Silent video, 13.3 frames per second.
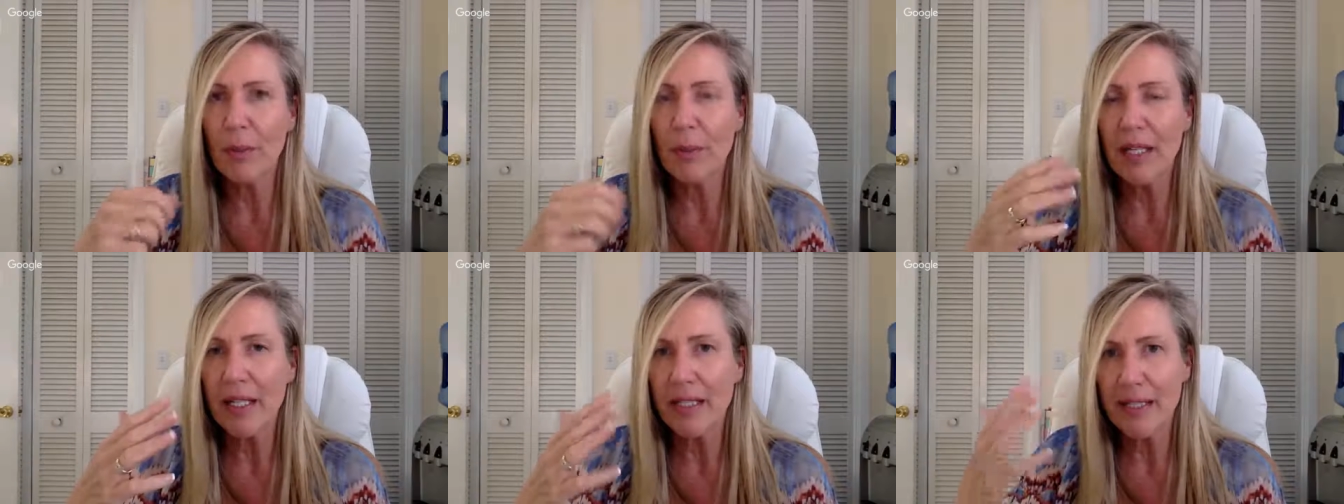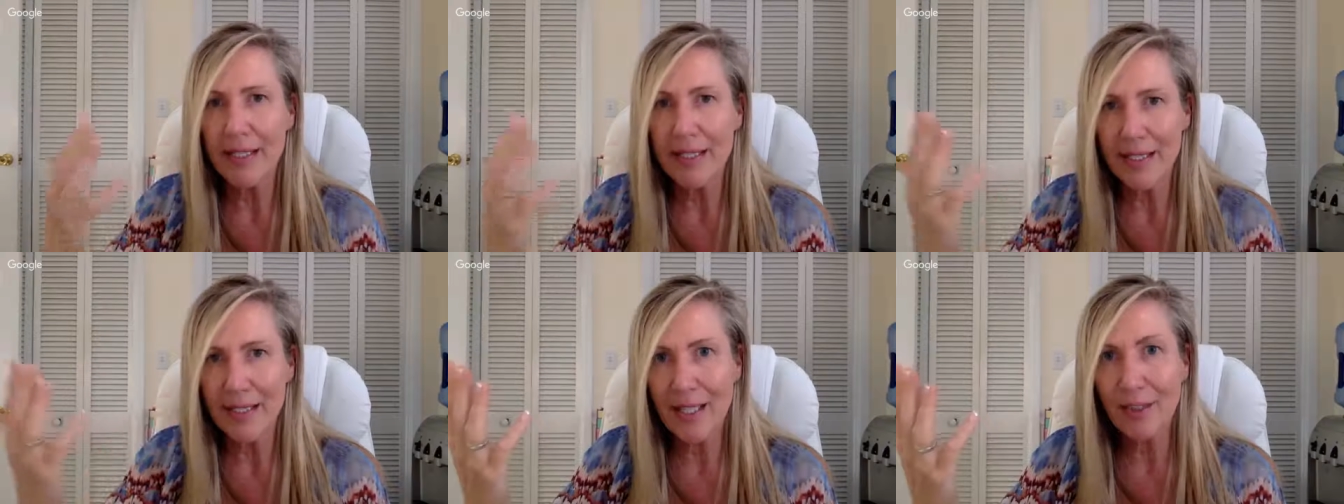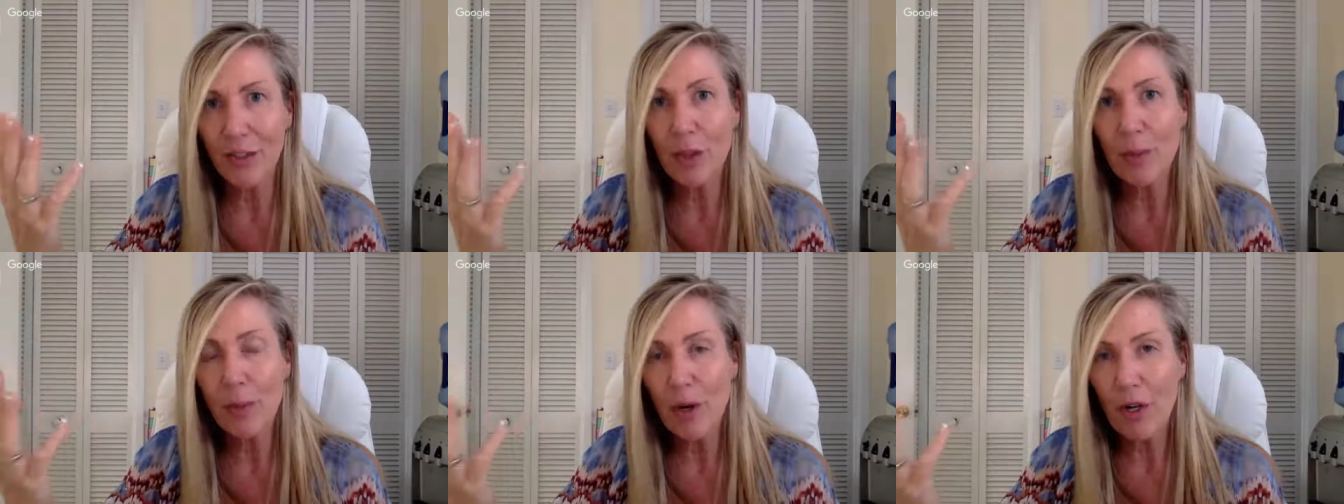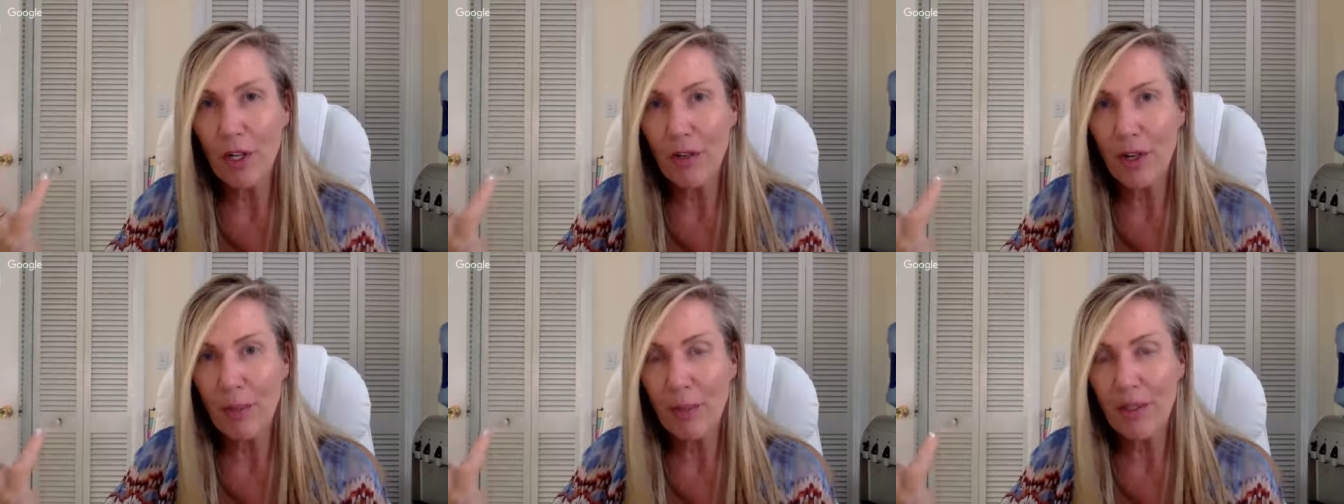because it's that third-party
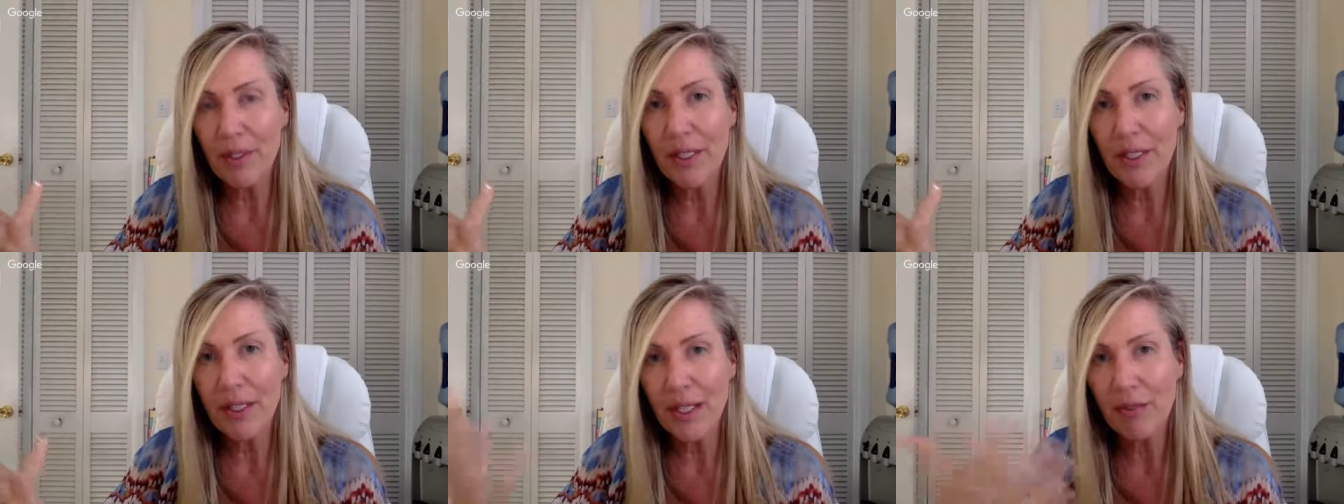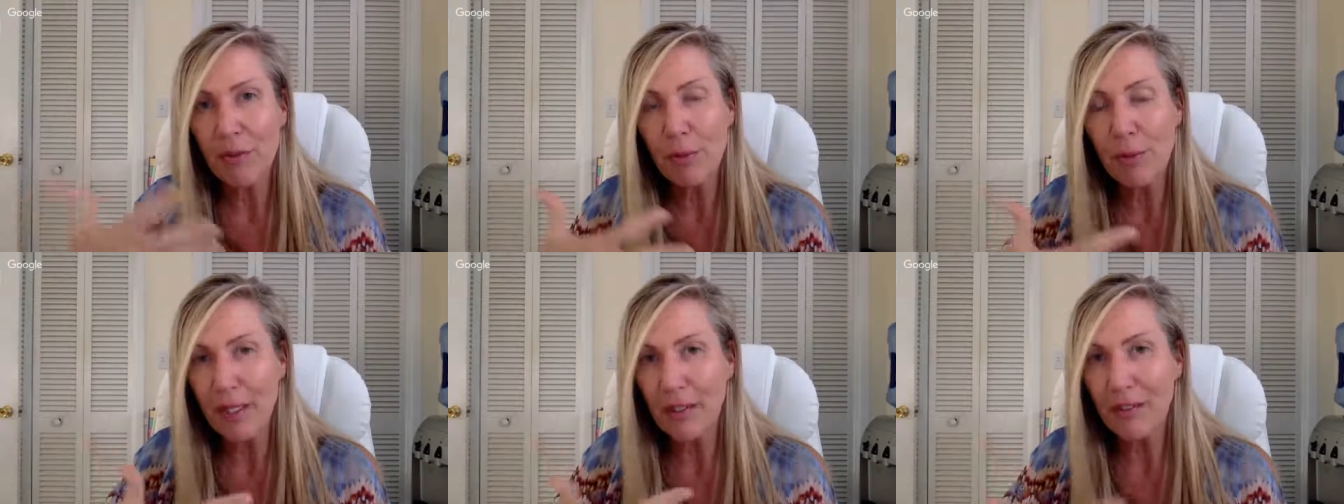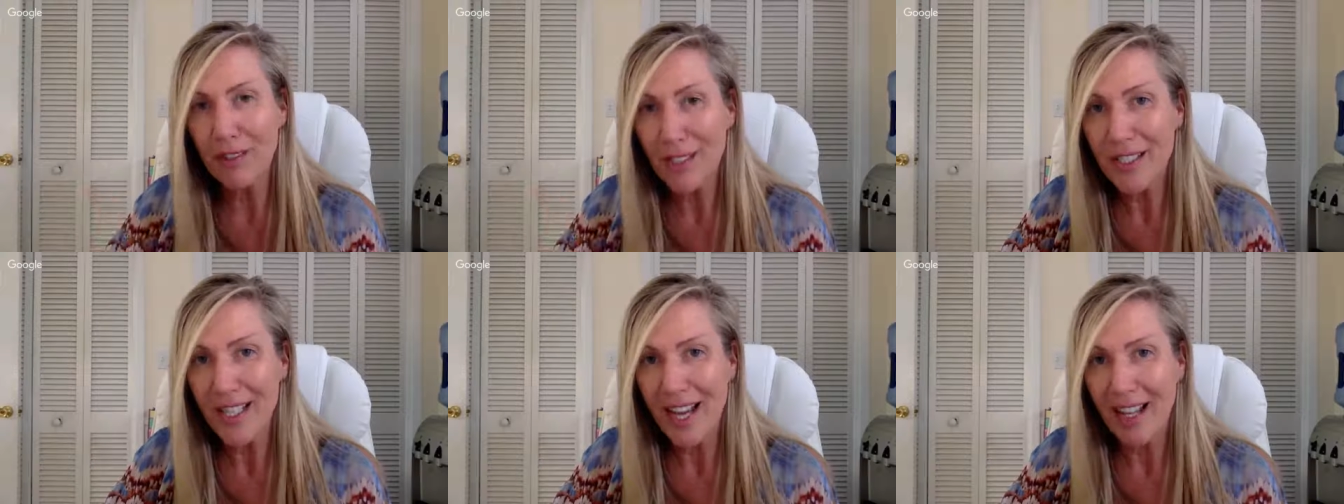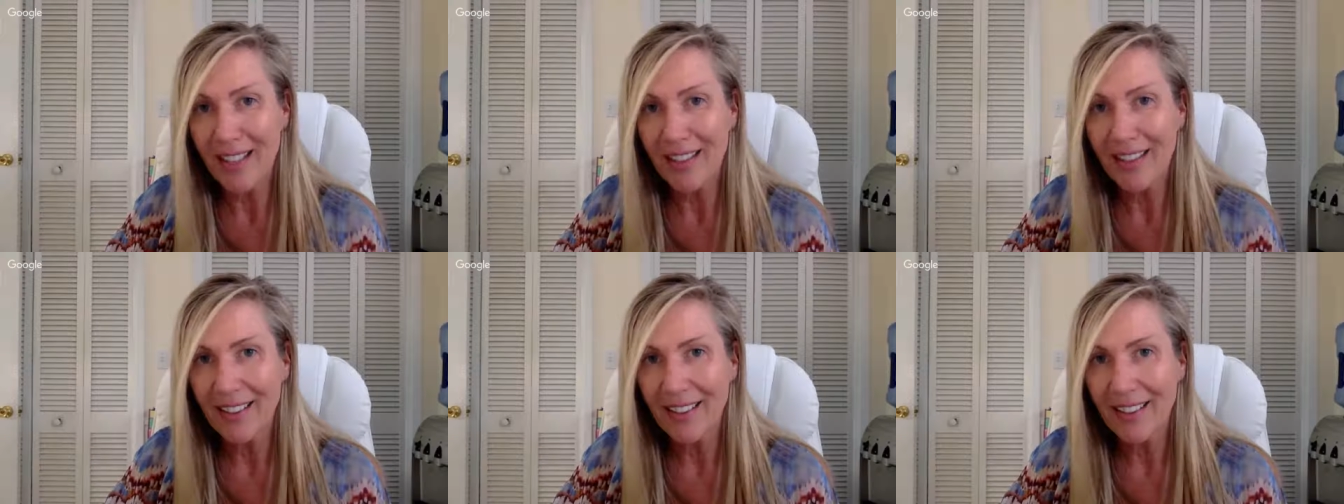credibility that everybody looks at,